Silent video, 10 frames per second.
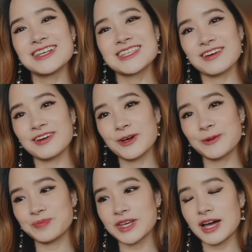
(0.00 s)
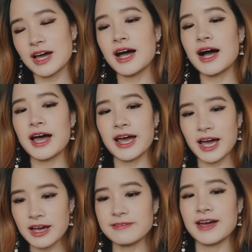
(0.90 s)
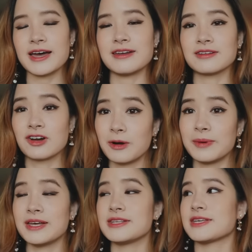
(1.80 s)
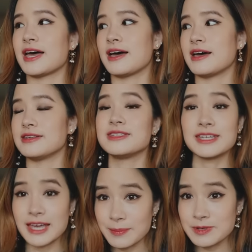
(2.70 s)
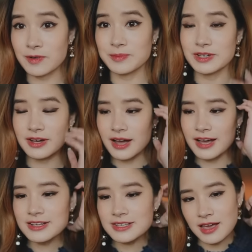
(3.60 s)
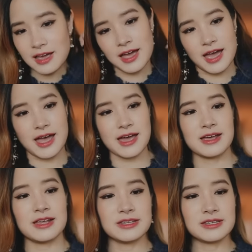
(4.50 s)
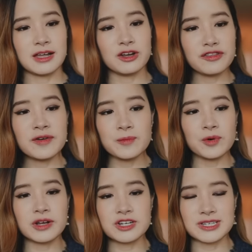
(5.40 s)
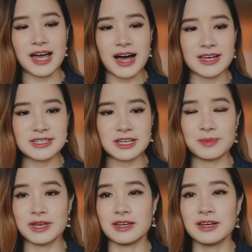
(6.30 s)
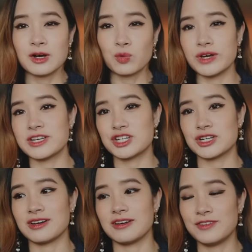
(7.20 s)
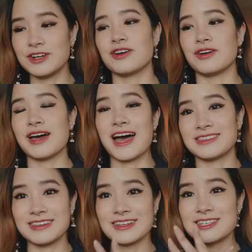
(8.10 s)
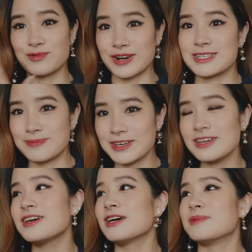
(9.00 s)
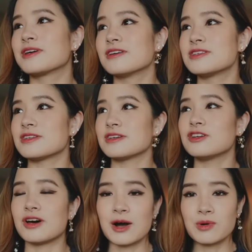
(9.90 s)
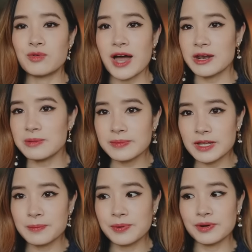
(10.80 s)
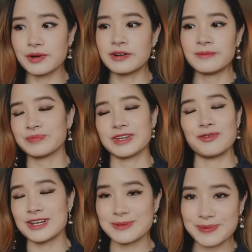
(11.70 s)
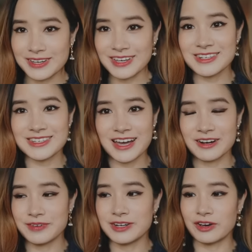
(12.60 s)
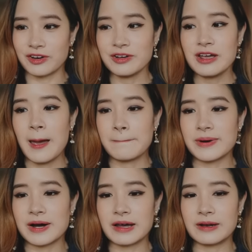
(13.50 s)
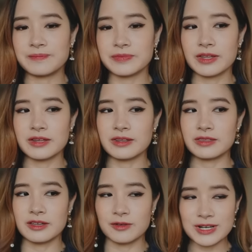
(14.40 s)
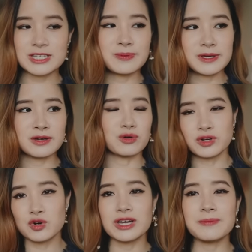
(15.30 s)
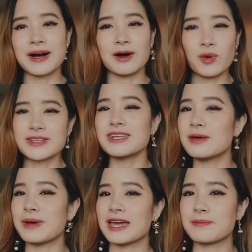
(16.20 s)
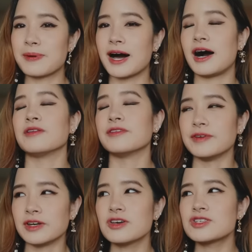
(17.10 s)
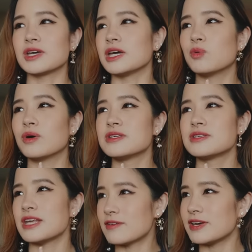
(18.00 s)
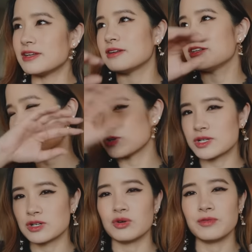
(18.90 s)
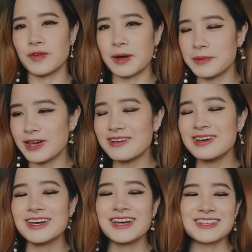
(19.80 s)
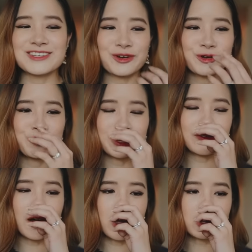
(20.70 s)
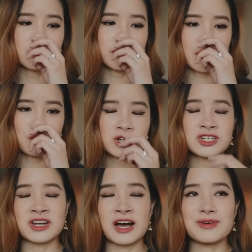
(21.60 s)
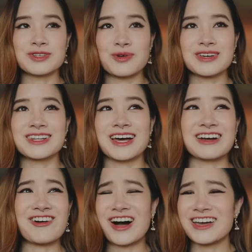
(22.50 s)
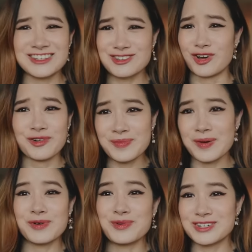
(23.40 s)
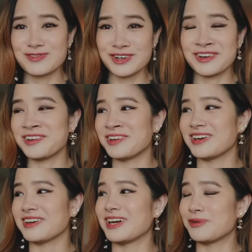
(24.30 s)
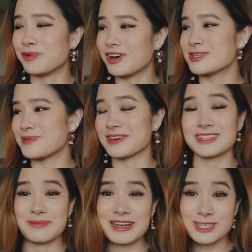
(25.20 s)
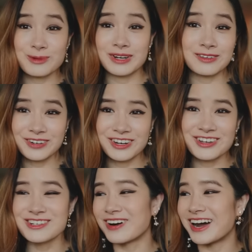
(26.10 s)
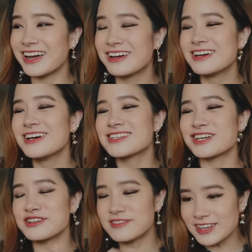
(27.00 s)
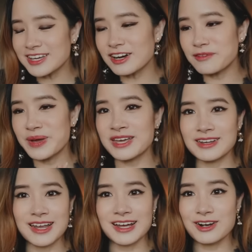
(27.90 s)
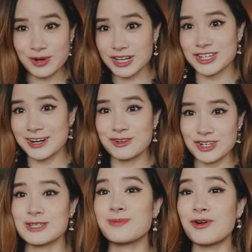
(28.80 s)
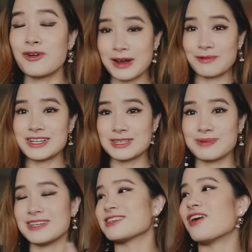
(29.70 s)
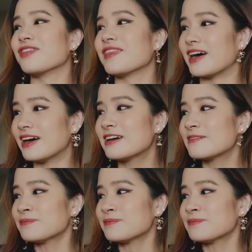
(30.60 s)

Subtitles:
So I have had comments and DMs from you guys, and a lot of them were just asking me which video had this recipe, because, you know, I would randomly put a recipe inside a video, but the recipe or the cooking part wasn't the main part of the video, so it was never in the description or thumbnail. So whenever I got that question, I was always like, oh, I don't remember which video it was because I make so many videos, right? So I was thinking of making like a cooking channel just to put all my recipes on there.